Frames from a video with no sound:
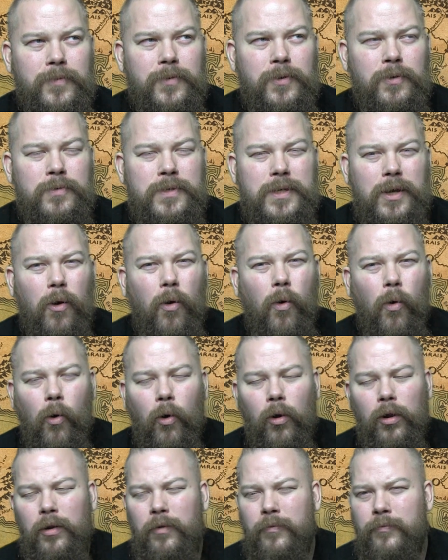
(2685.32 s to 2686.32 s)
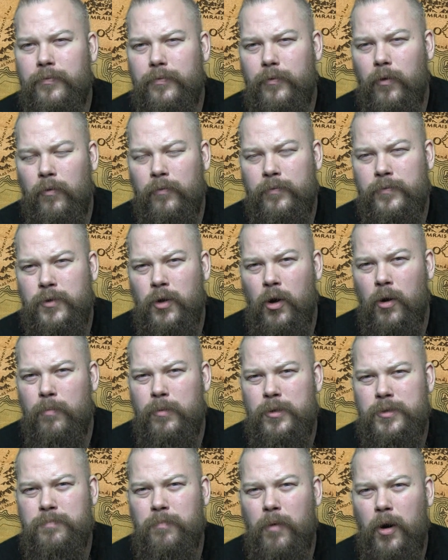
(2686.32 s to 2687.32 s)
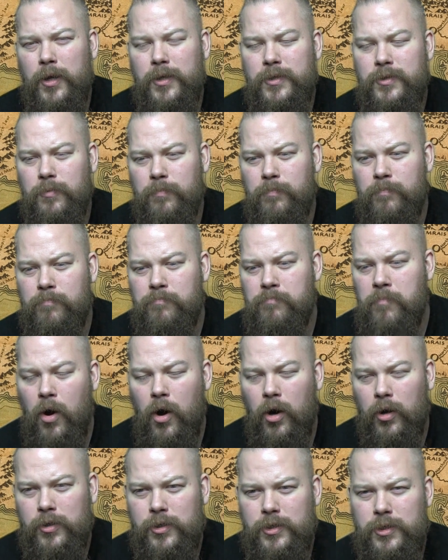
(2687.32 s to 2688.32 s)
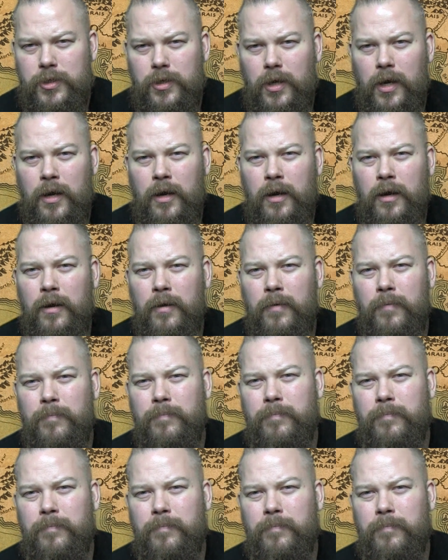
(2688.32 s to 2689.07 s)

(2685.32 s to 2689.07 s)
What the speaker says: using all of Durba's might, to march a